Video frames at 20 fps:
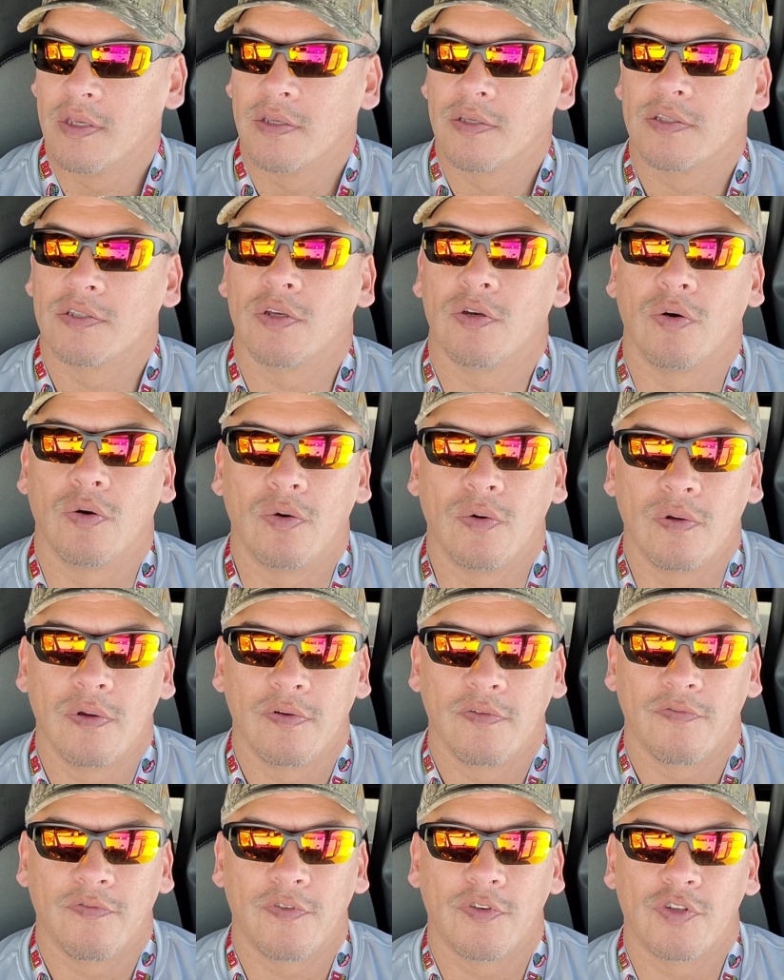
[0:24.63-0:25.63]
So
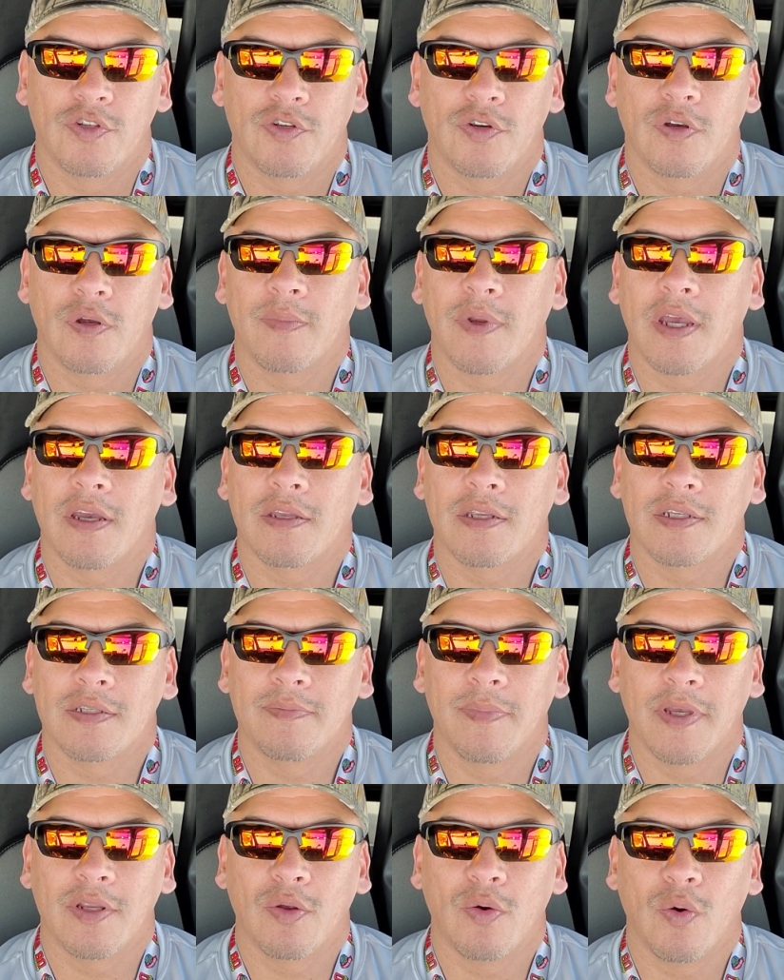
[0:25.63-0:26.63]
for sure, I'm not going to
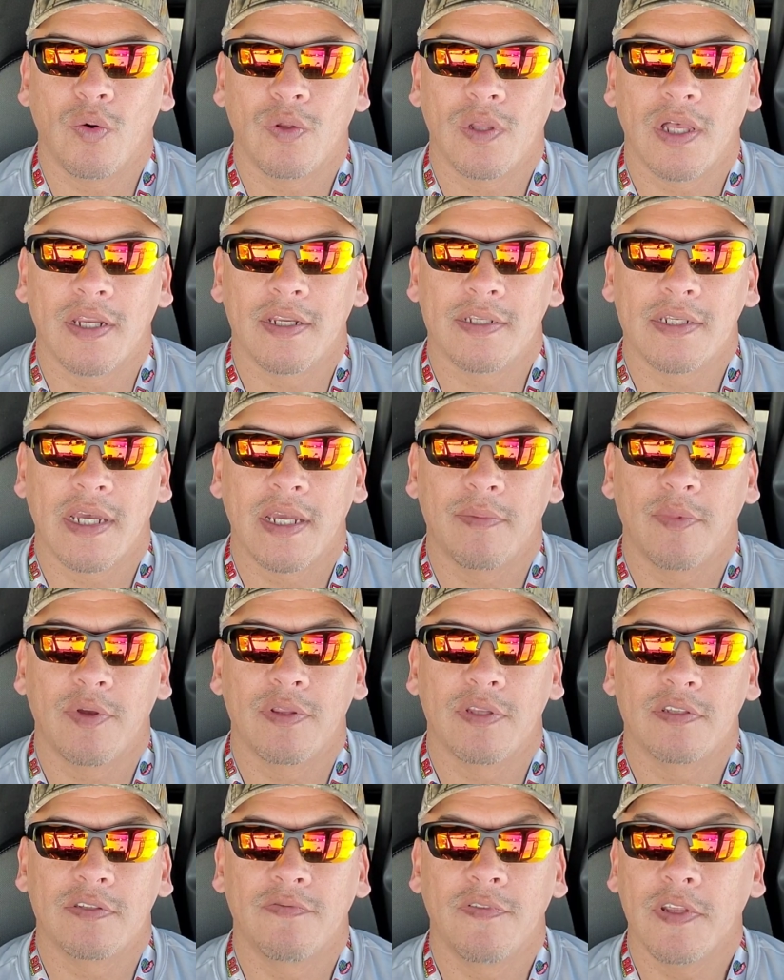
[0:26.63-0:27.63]
spend a whole lot of time
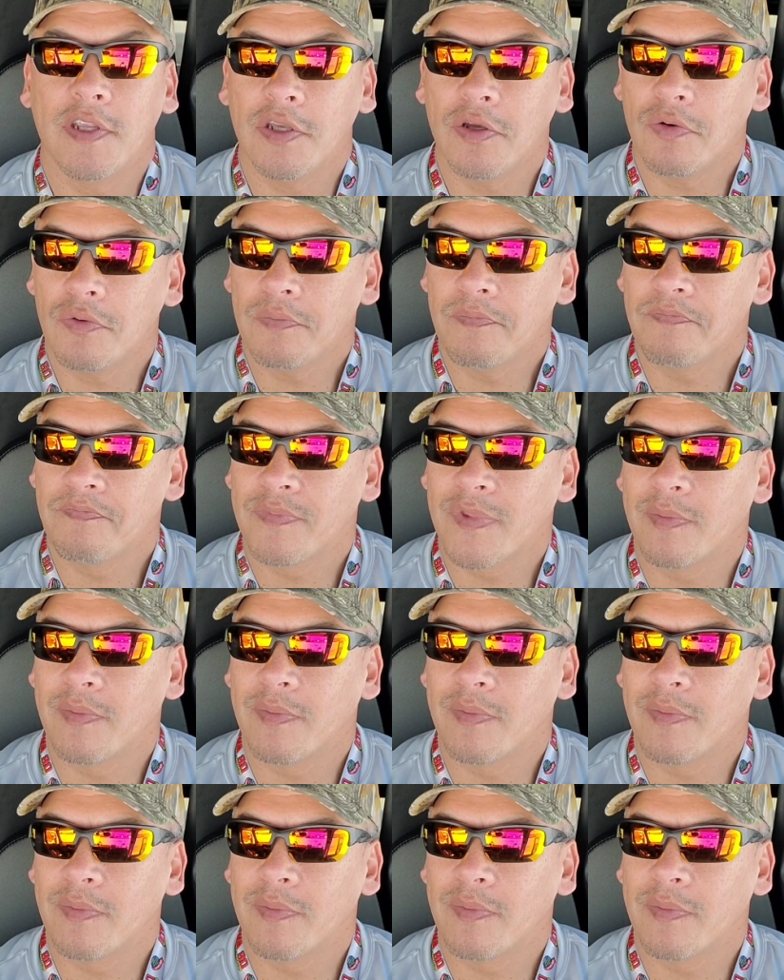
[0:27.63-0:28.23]
on this video.